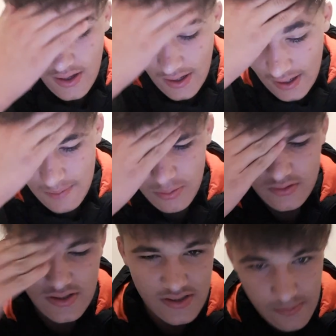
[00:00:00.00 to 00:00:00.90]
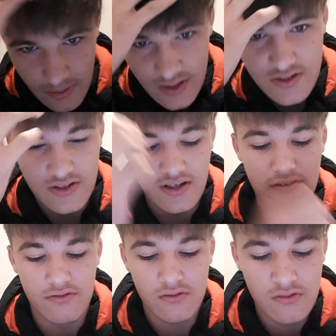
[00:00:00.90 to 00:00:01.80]
At participation
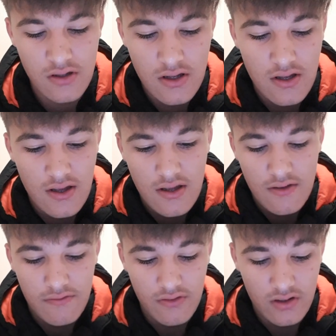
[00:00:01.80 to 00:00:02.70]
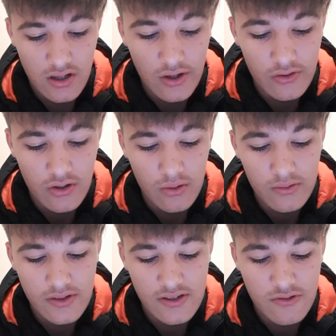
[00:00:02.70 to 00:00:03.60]
level, for
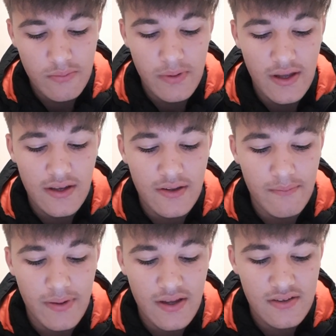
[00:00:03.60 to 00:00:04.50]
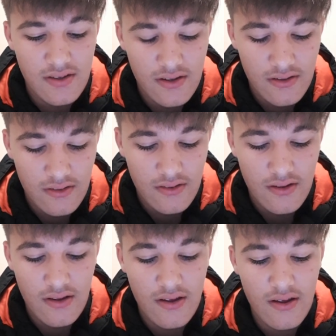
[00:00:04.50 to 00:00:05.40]
local, this would be competing
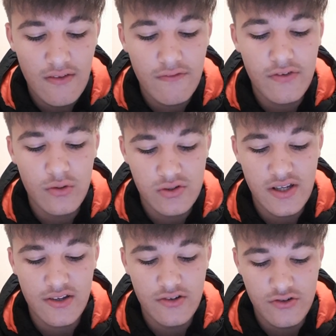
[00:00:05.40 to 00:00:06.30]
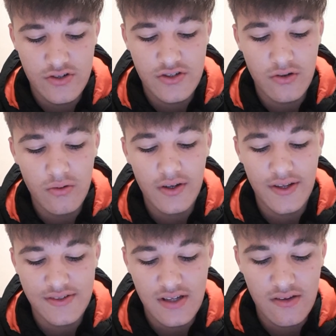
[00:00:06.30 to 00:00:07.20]
for your secondary school
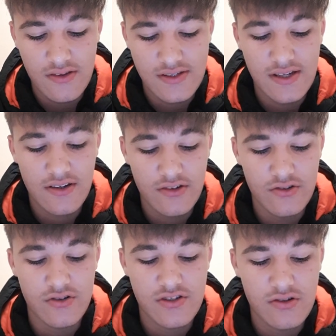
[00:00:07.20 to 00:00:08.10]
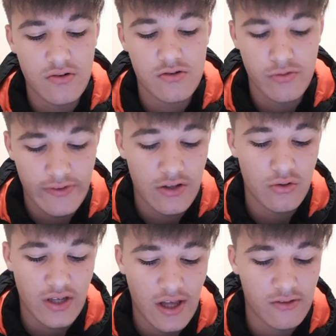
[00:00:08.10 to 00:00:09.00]
against other secondary schools within your
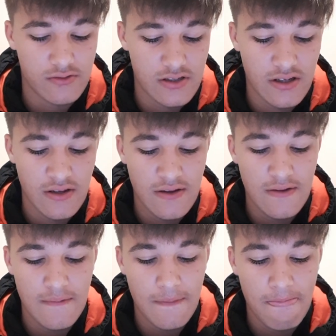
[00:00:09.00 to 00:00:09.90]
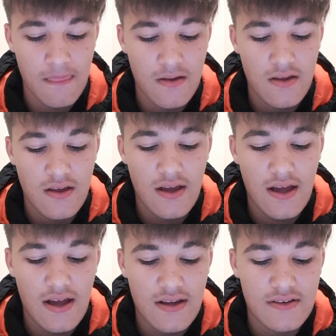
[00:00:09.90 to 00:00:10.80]
county,
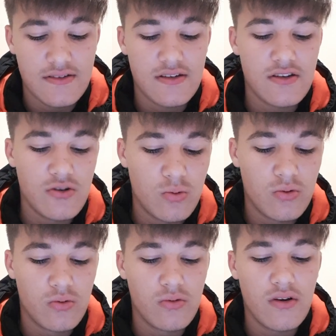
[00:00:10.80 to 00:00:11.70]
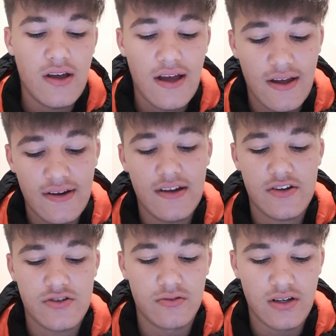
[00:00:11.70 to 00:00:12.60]
and at a
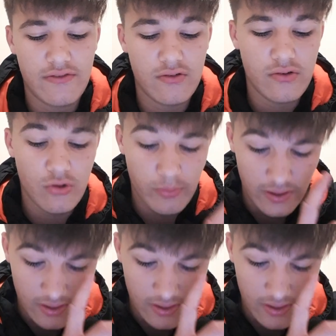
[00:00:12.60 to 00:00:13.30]
national level, you'll be